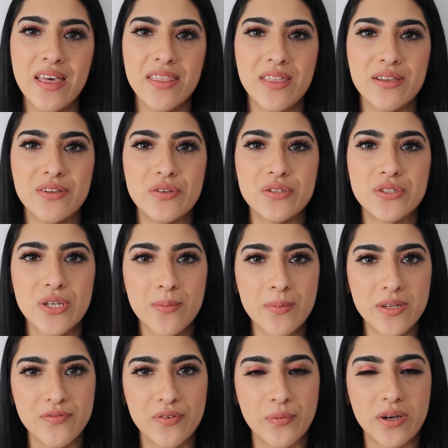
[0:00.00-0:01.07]
Thank you so
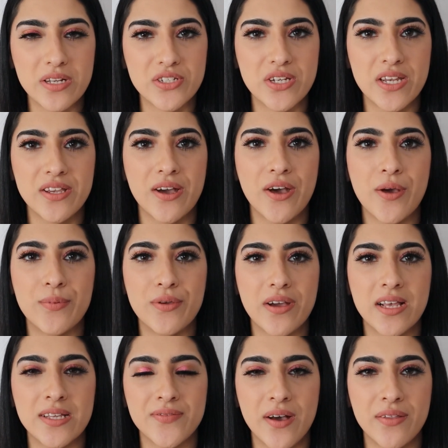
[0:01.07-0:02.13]
much for watching. I hope you
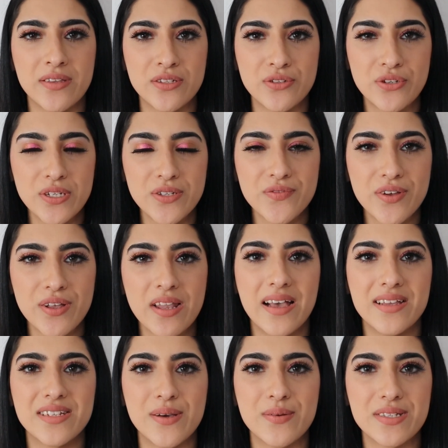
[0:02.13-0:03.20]
guys found this useful,
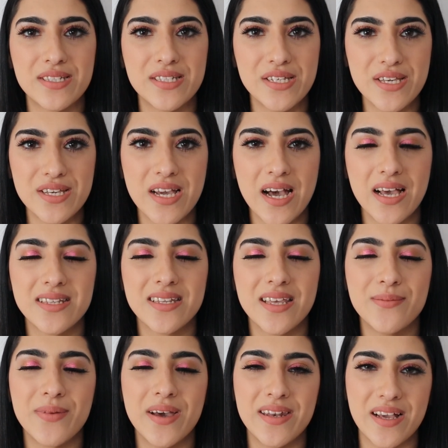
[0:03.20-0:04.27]
and I will see you guys
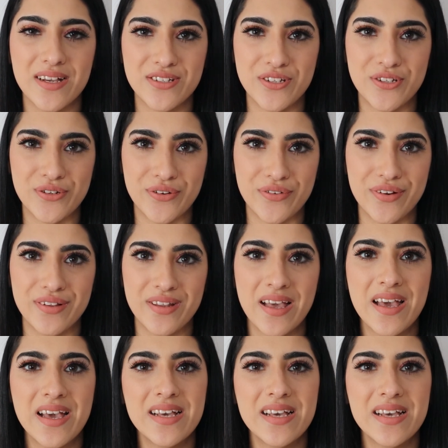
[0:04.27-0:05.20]
in my next tutorial.